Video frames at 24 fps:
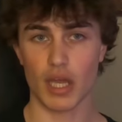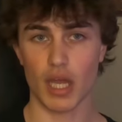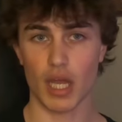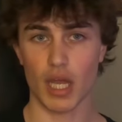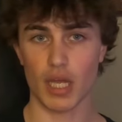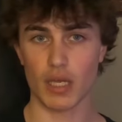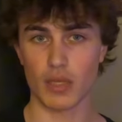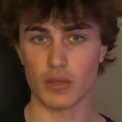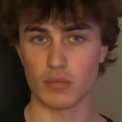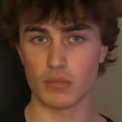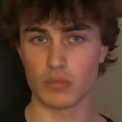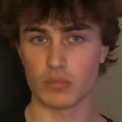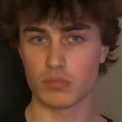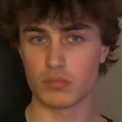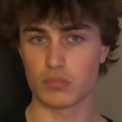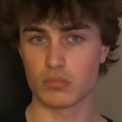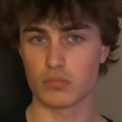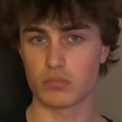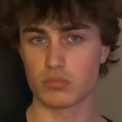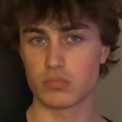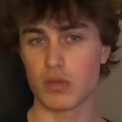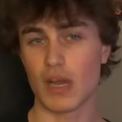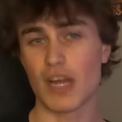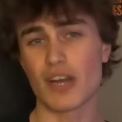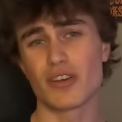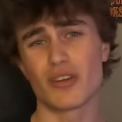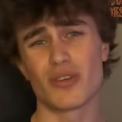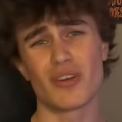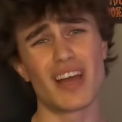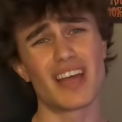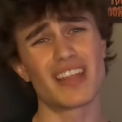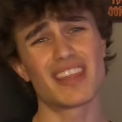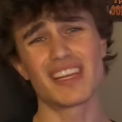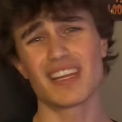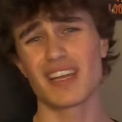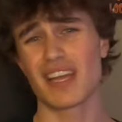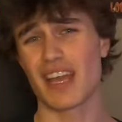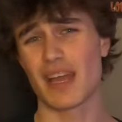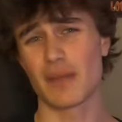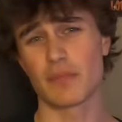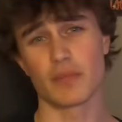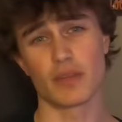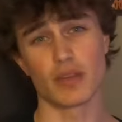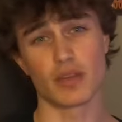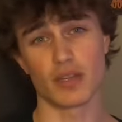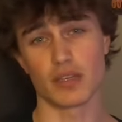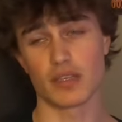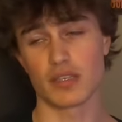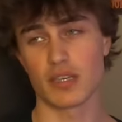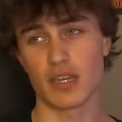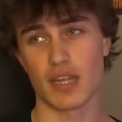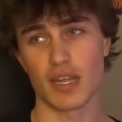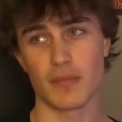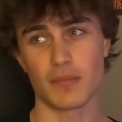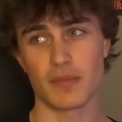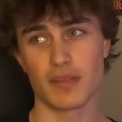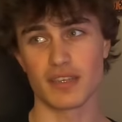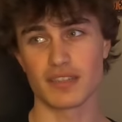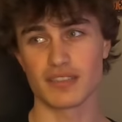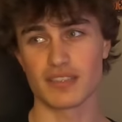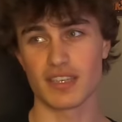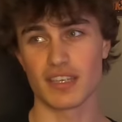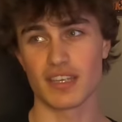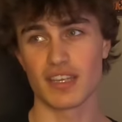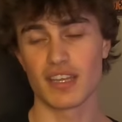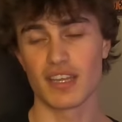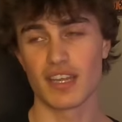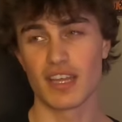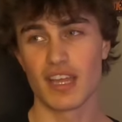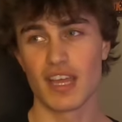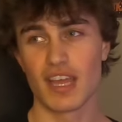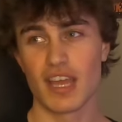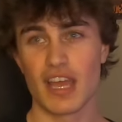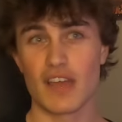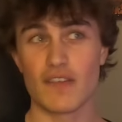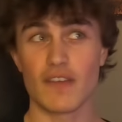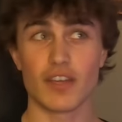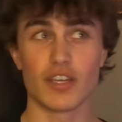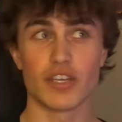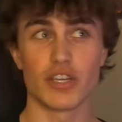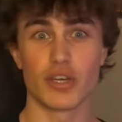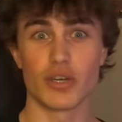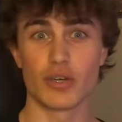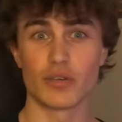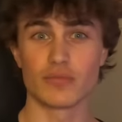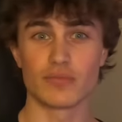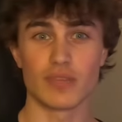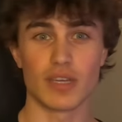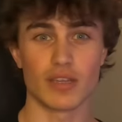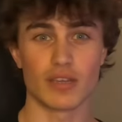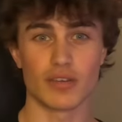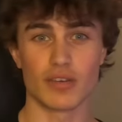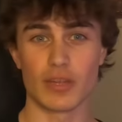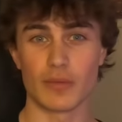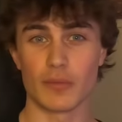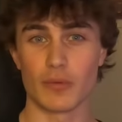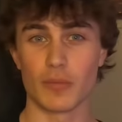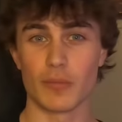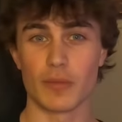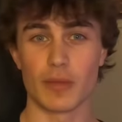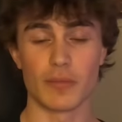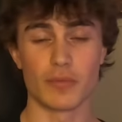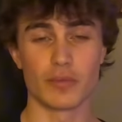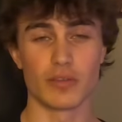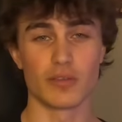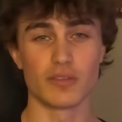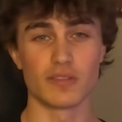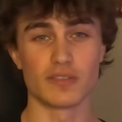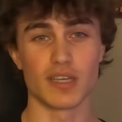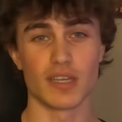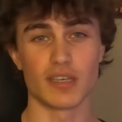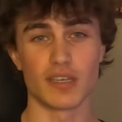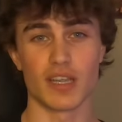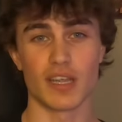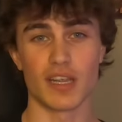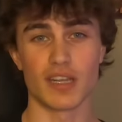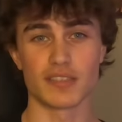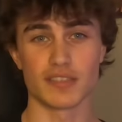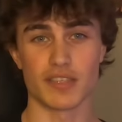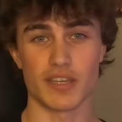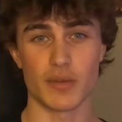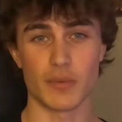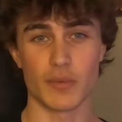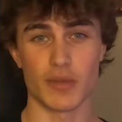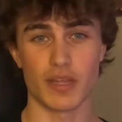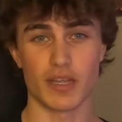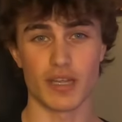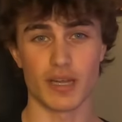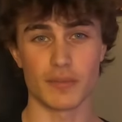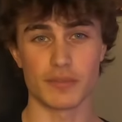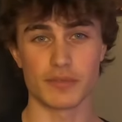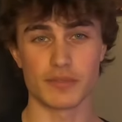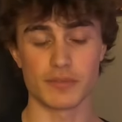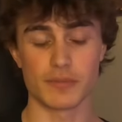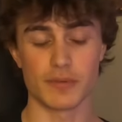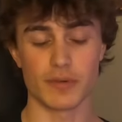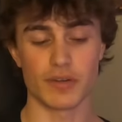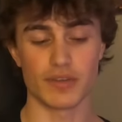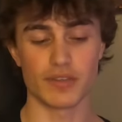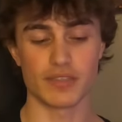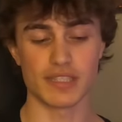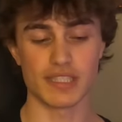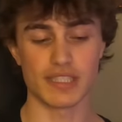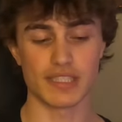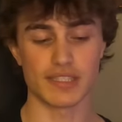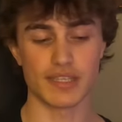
I I don't know. I think I am gonna go tonight because like if I don't, I literally won't be able to Sunday because I had to wake up super early.